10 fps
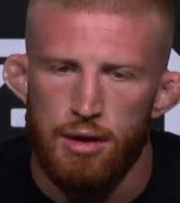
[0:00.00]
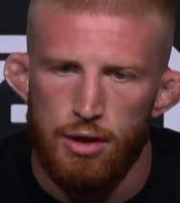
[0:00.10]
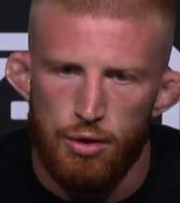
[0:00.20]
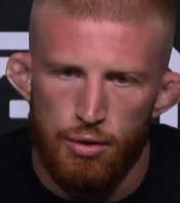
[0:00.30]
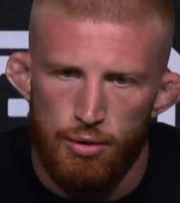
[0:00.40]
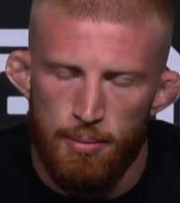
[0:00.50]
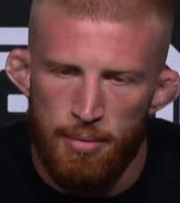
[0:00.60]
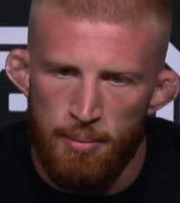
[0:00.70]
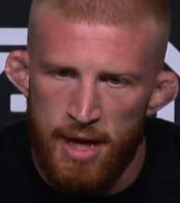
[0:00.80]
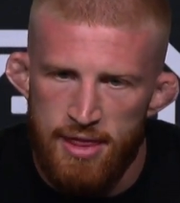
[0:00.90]
You know,
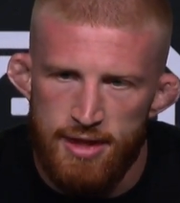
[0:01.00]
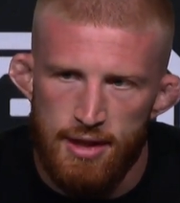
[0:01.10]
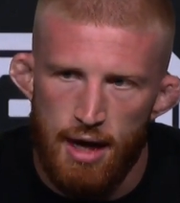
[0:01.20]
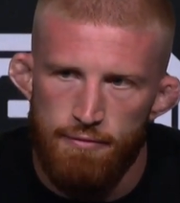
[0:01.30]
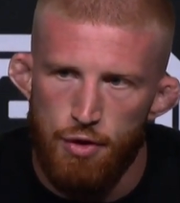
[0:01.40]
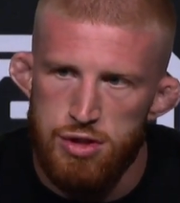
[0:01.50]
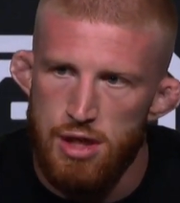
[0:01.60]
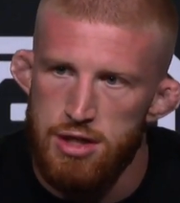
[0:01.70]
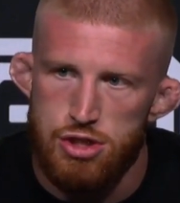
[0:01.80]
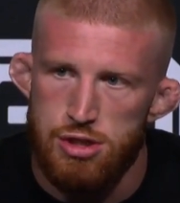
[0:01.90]
the main thing that I'm focused
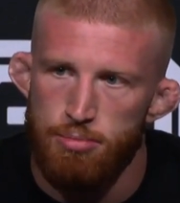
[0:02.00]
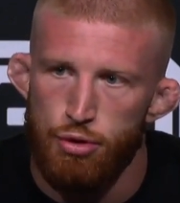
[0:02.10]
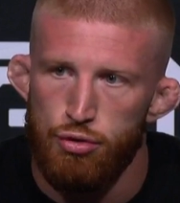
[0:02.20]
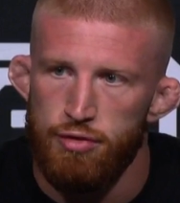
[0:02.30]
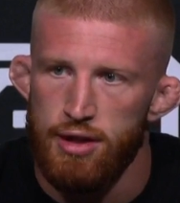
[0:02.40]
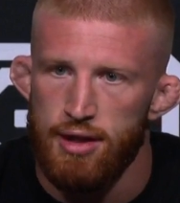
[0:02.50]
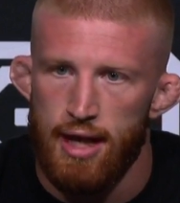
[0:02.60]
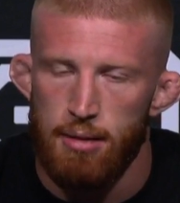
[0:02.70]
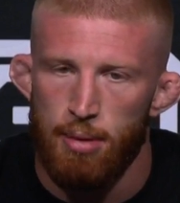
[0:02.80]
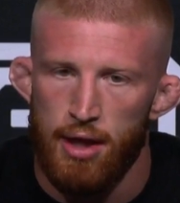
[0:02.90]
on is just improving,
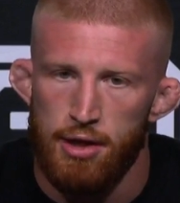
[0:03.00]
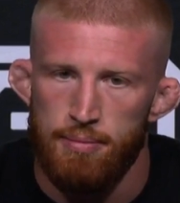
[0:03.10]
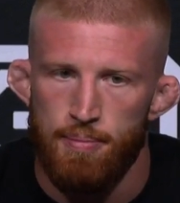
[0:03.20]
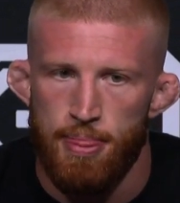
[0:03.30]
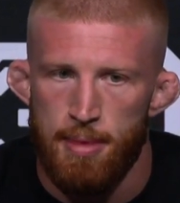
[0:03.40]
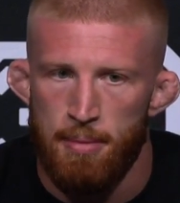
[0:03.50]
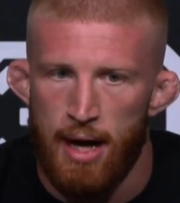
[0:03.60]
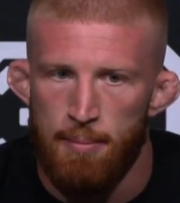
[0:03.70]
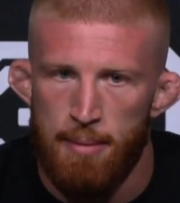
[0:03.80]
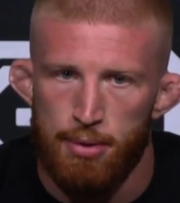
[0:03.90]
getting better.
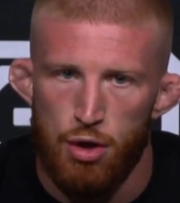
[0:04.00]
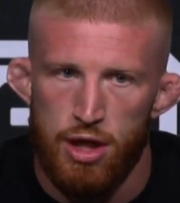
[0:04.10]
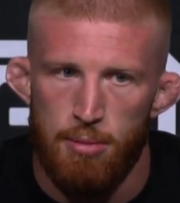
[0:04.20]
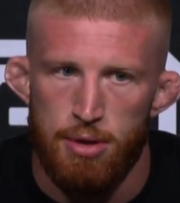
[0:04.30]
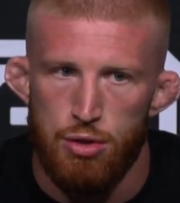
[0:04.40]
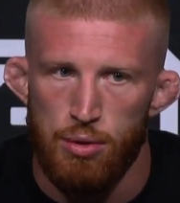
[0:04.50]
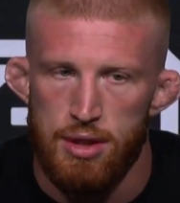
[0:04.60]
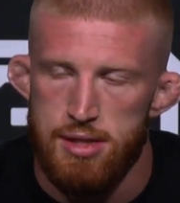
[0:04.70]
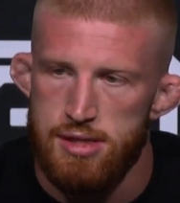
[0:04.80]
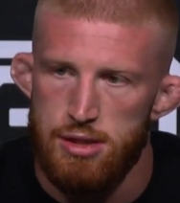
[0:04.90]
My pro debut
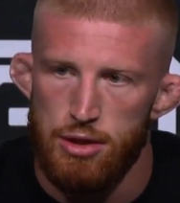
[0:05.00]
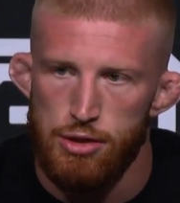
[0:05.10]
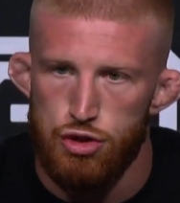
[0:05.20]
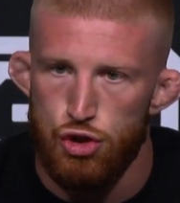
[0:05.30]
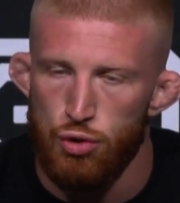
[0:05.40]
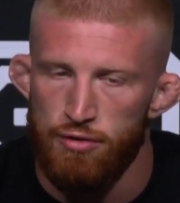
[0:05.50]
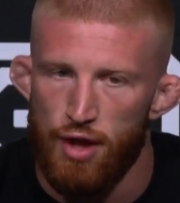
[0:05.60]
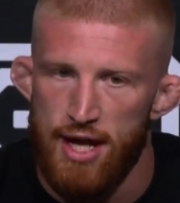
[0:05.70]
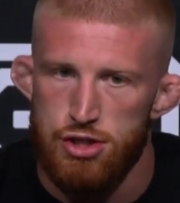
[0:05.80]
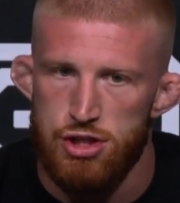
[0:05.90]
was June of
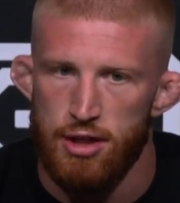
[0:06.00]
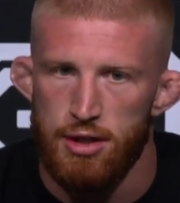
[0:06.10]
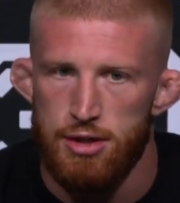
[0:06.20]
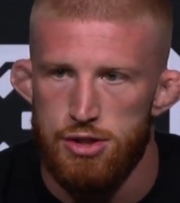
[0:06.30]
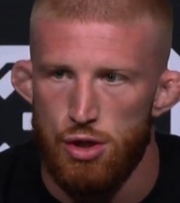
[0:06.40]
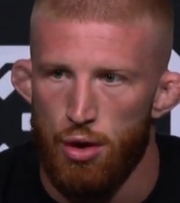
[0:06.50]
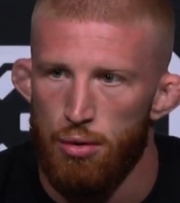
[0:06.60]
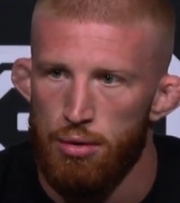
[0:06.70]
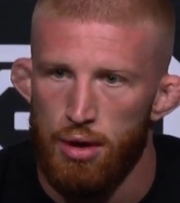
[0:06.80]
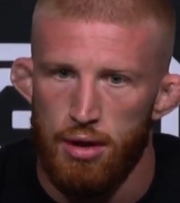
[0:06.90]
last year,
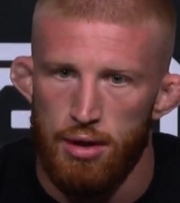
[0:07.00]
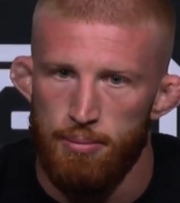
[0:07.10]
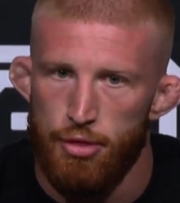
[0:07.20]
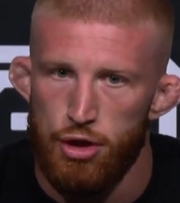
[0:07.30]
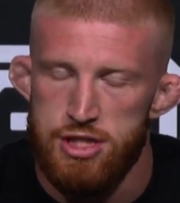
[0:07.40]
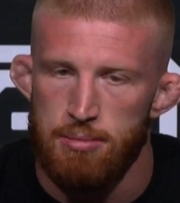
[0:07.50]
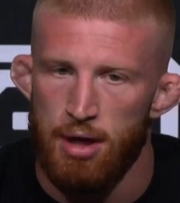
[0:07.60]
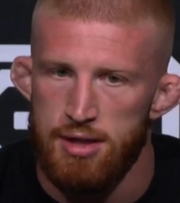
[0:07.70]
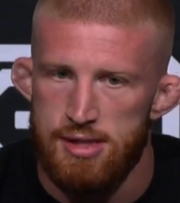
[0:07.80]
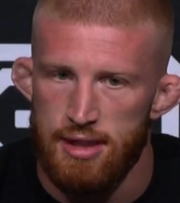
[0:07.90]
so I'm 13
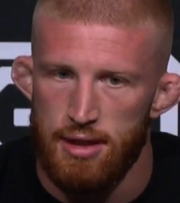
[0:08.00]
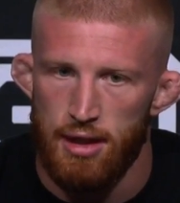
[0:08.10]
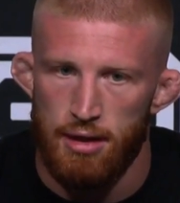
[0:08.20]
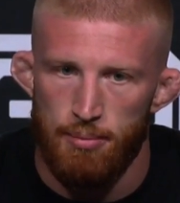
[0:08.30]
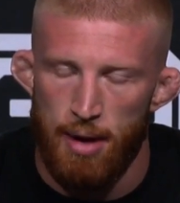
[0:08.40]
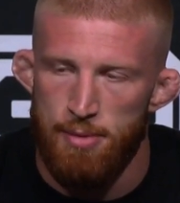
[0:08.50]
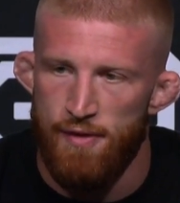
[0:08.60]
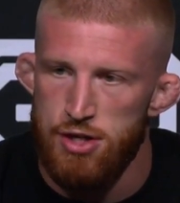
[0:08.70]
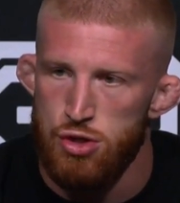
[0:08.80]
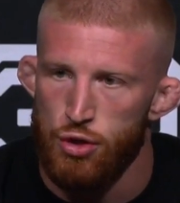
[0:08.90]
months into my
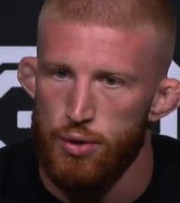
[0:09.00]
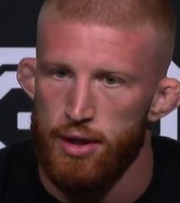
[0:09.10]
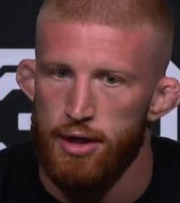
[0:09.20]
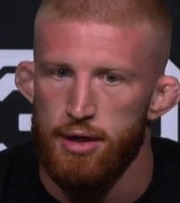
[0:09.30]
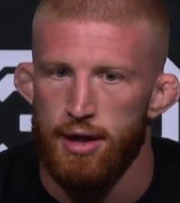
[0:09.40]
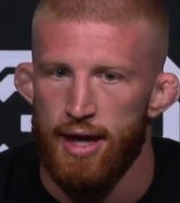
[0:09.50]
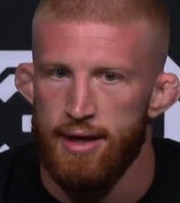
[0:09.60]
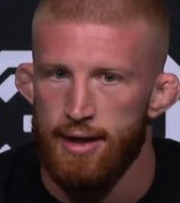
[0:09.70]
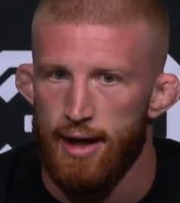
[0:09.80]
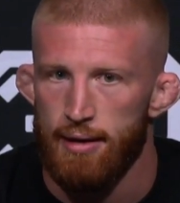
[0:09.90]
professional career, and
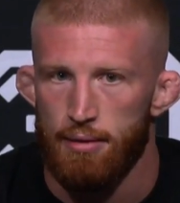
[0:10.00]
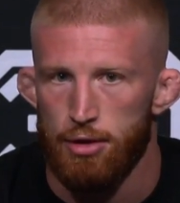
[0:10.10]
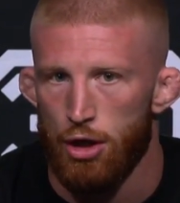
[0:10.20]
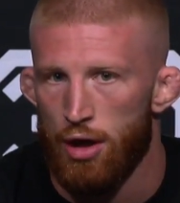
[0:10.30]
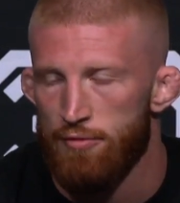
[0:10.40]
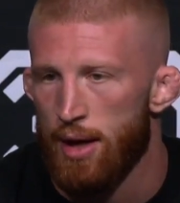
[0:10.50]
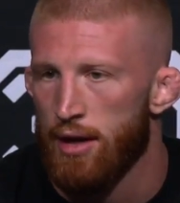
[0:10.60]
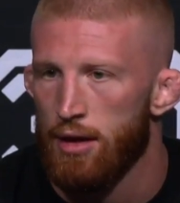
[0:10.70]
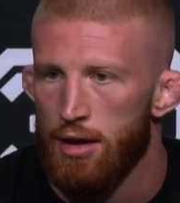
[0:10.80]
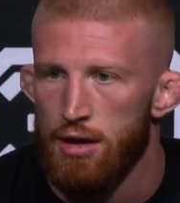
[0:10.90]
you know, I'll have my
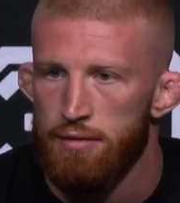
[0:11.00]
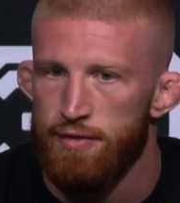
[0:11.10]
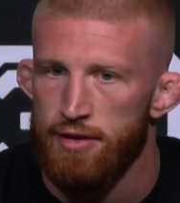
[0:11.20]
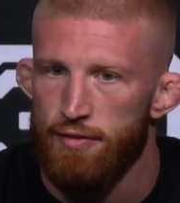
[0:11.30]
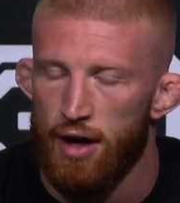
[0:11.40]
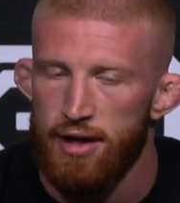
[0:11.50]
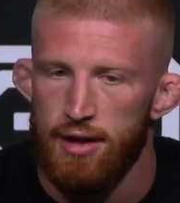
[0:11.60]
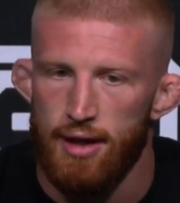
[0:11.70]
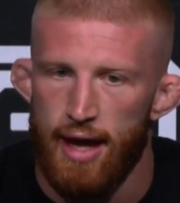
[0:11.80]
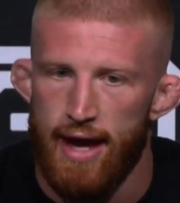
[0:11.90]
5th fight,
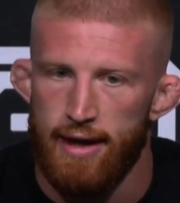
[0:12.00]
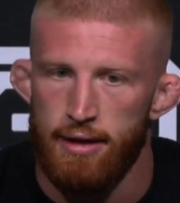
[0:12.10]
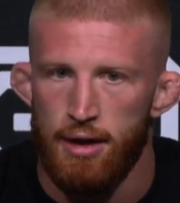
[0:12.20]
and